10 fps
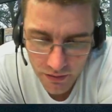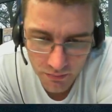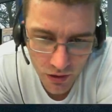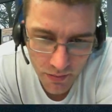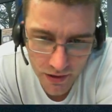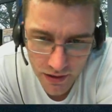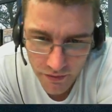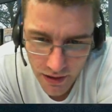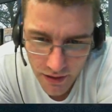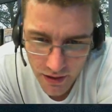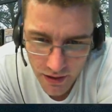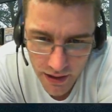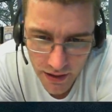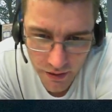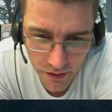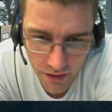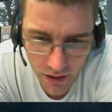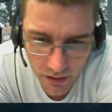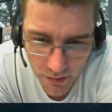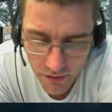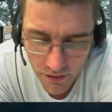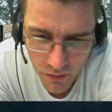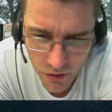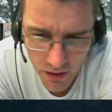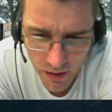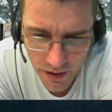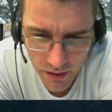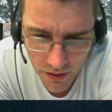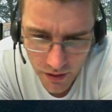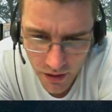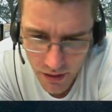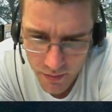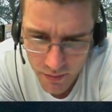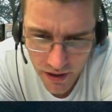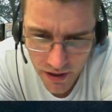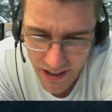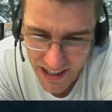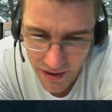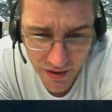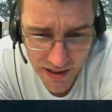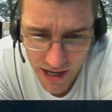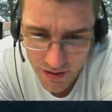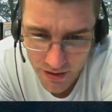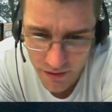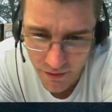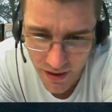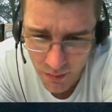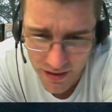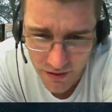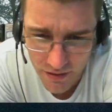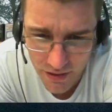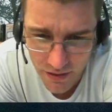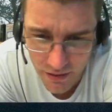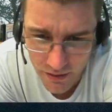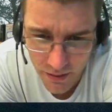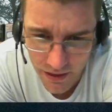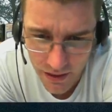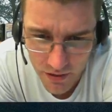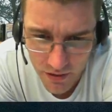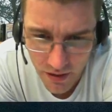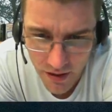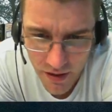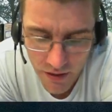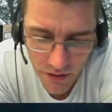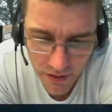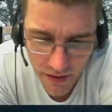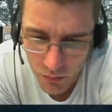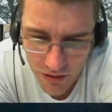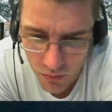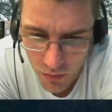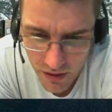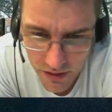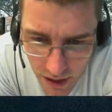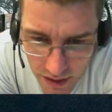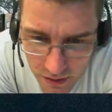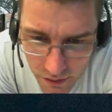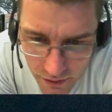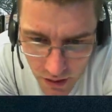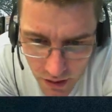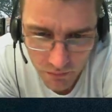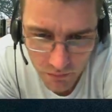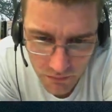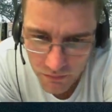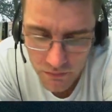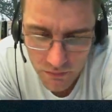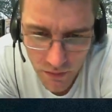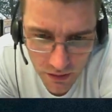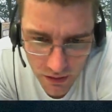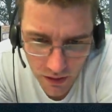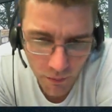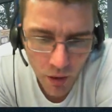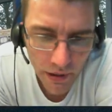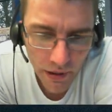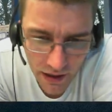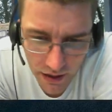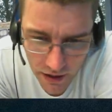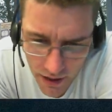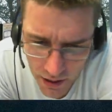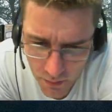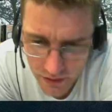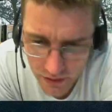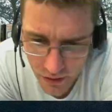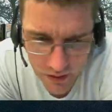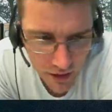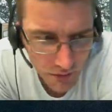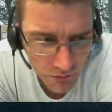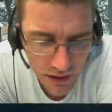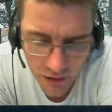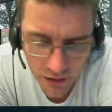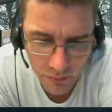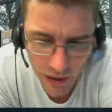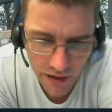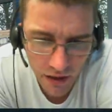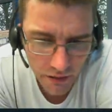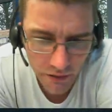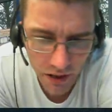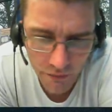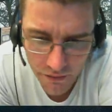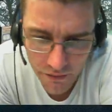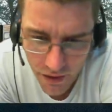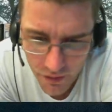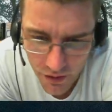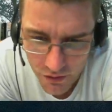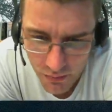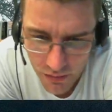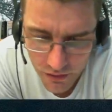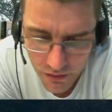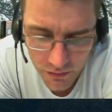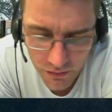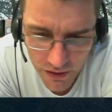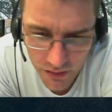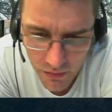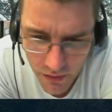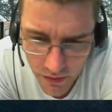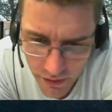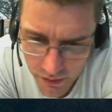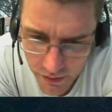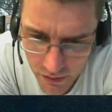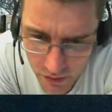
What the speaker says: more specifically that I stated on that items thread, we'll try and get you the items back. If it's outside of that, we seriously can't do it. It was like, that was the worst case of it. I'm not belittling anyone's loss. I really do pain it. I've lost 500 mil from similar things.